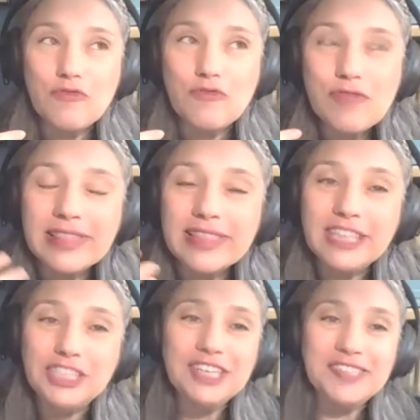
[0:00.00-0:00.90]

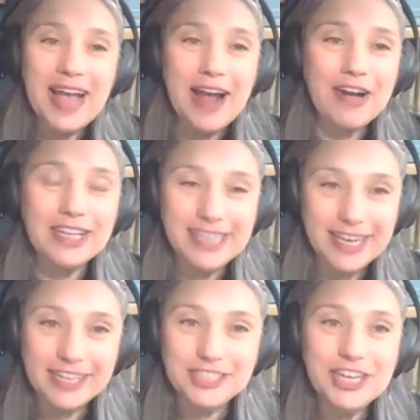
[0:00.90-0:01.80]
religious
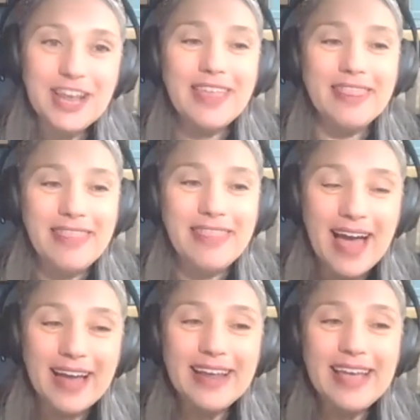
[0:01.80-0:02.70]
heritage
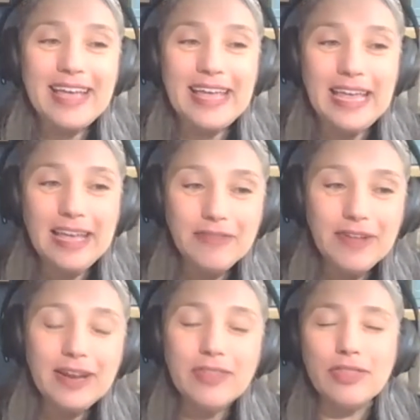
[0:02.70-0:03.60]
that
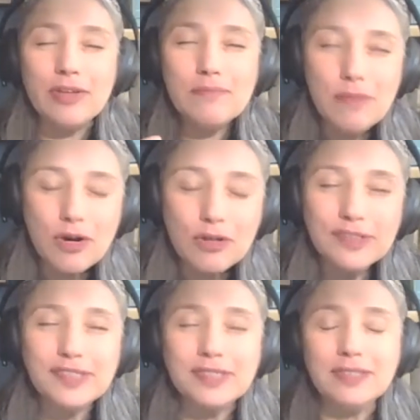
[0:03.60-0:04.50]
even the
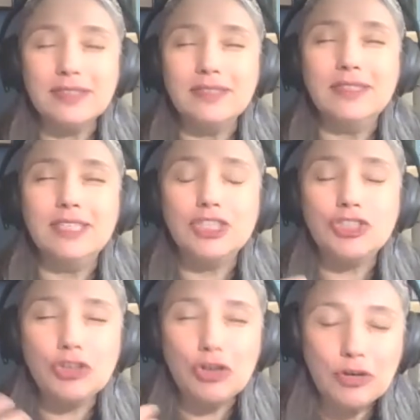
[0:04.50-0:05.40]
most
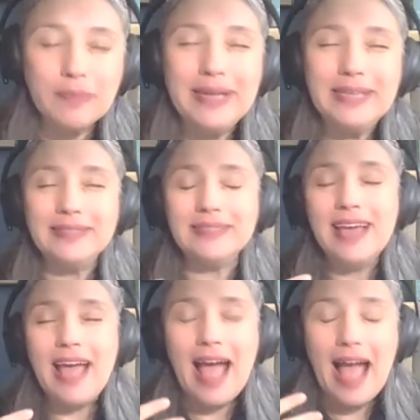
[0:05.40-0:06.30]
determined
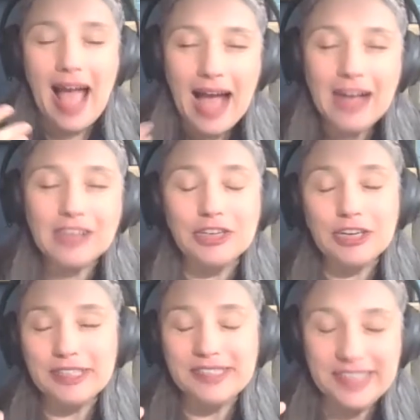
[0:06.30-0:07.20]

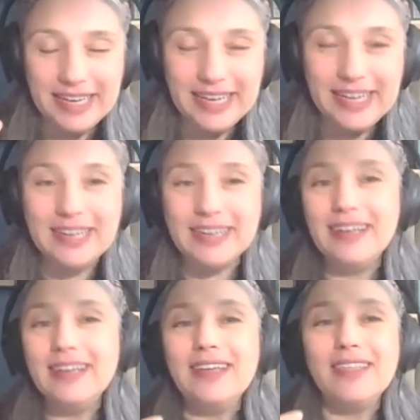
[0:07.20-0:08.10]
actors in
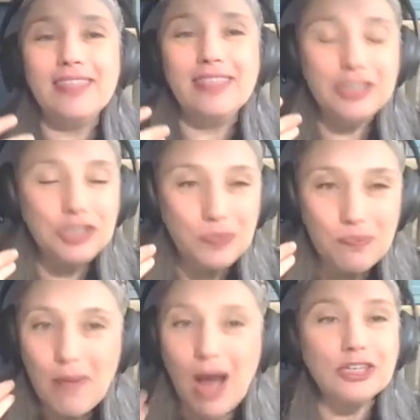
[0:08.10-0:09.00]
the
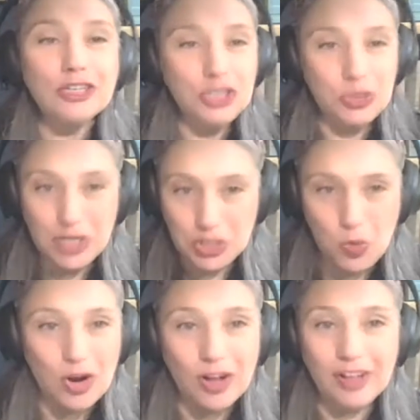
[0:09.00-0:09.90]
modern Jewish
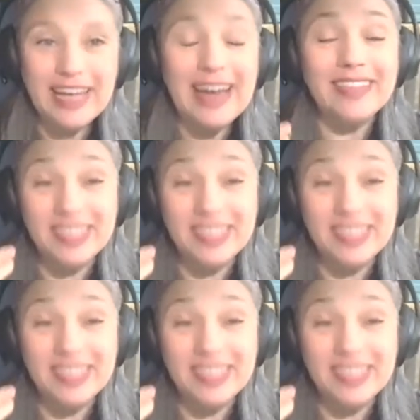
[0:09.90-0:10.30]
world and in the